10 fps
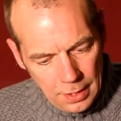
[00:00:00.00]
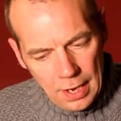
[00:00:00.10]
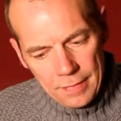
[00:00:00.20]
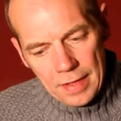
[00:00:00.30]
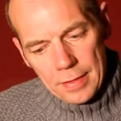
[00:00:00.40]

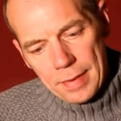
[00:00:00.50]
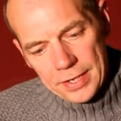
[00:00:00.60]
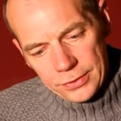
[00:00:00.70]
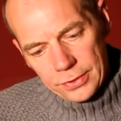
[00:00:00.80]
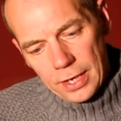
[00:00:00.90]
and then the
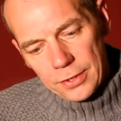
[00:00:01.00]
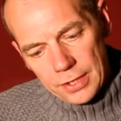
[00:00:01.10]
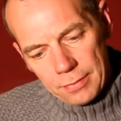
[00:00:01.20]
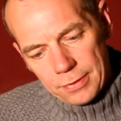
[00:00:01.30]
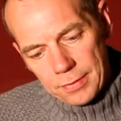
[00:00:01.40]
bezel goes
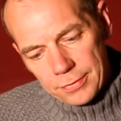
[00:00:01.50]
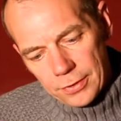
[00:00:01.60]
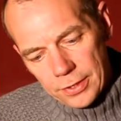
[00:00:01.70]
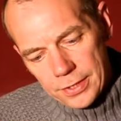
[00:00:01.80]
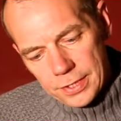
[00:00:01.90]
on from the
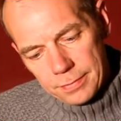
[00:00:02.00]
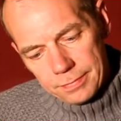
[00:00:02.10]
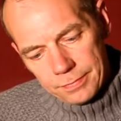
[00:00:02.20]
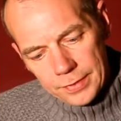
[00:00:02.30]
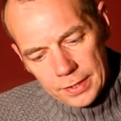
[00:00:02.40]
front,
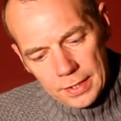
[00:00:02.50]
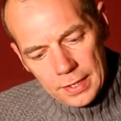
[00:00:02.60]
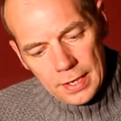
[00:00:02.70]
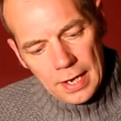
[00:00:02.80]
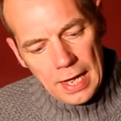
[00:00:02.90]

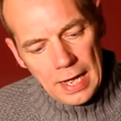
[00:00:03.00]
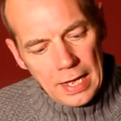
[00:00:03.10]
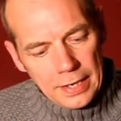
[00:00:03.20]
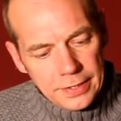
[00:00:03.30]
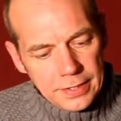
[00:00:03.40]

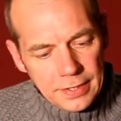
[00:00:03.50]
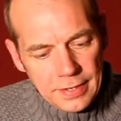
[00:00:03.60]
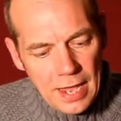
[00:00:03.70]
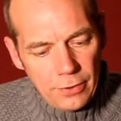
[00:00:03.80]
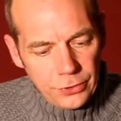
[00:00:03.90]
and
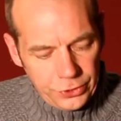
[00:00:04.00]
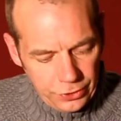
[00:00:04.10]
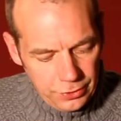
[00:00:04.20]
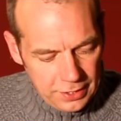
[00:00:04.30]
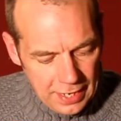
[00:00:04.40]
they're all
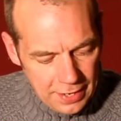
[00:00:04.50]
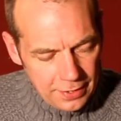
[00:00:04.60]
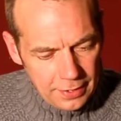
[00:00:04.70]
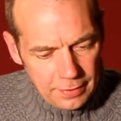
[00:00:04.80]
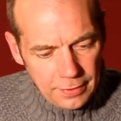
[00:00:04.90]
screwed
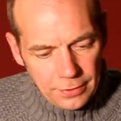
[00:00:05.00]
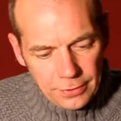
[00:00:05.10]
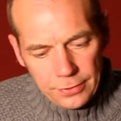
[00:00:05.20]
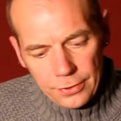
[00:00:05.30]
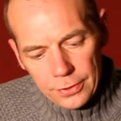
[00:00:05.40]
together
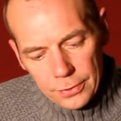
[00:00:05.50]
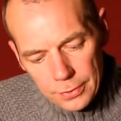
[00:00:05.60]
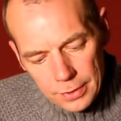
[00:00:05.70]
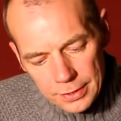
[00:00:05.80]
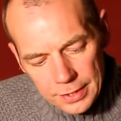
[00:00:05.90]

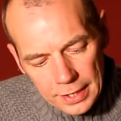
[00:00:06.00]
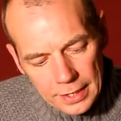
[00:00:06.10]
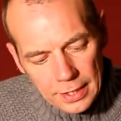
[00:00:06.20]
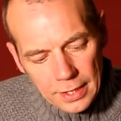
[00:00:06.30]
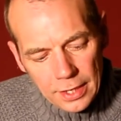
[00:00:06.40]
through
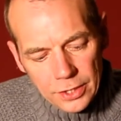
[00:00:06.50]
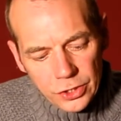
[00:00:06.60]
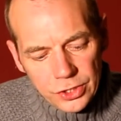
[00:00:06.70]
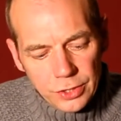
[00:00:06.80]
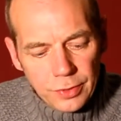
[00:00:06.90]
the
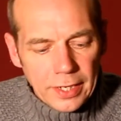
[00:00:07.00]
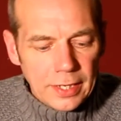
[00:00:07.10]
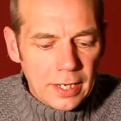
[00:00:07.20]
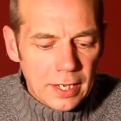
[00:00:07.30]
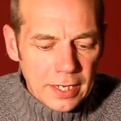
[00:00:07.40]
adjuster
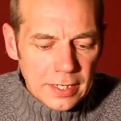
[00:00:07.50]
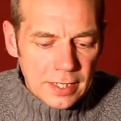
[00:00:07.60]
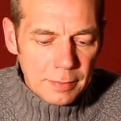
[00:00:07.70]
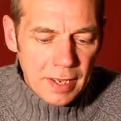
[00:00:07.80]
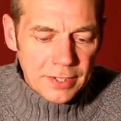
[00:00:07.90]
ring and into the
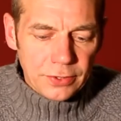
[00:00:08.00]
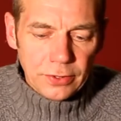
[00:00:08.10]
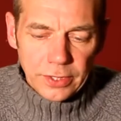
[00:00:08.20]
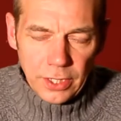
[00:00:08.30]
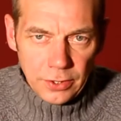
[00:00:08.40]
bezel
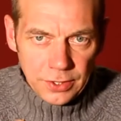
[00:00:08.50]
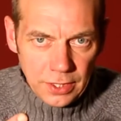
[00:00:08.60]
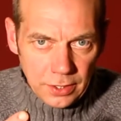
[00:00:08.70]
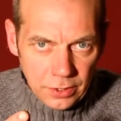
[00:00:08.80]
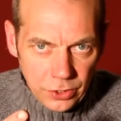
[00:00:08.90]

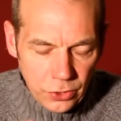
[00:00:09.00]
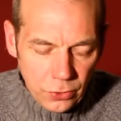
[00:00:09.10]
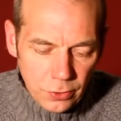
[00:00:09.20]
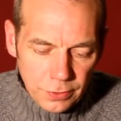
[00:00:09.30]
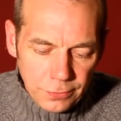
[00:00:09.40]
using
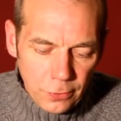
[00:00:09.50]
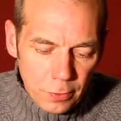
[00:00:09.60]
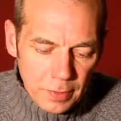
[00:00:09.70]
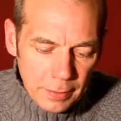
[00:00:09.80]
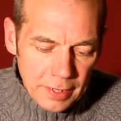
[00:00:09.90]
short
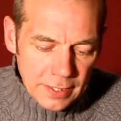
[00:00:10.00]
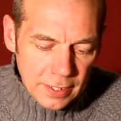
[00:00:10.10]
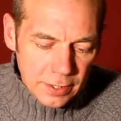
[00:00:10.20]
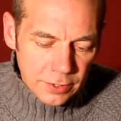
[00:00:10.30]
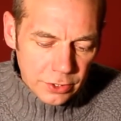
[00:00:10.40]

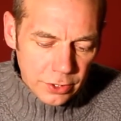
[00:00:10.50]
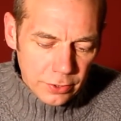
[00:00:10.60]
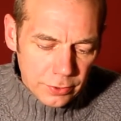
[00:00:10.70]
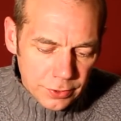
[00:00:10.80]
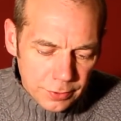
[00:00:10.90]
4mm
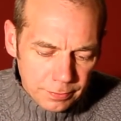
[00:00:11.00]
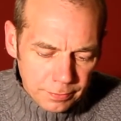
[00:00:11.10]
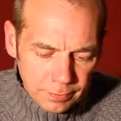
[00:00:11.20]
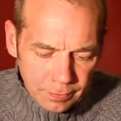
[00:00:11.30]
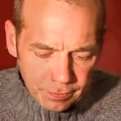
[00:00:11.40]
screws.
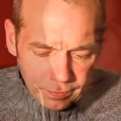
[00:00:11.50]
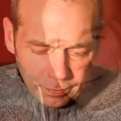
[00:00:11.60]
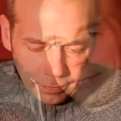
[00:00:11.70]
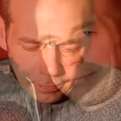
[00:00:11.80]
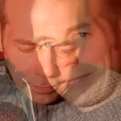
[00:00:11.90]

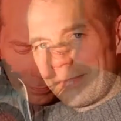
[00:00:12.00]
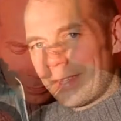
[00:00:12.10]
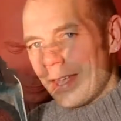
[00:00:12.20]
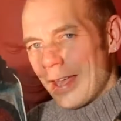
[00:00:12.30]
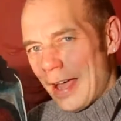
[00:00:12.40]

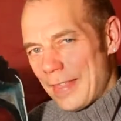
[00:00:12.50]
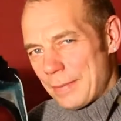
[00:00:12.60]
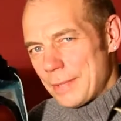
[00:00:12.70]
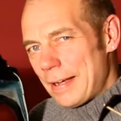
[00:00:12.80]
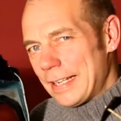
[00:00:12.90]
And then with
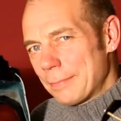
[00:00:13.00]
the backing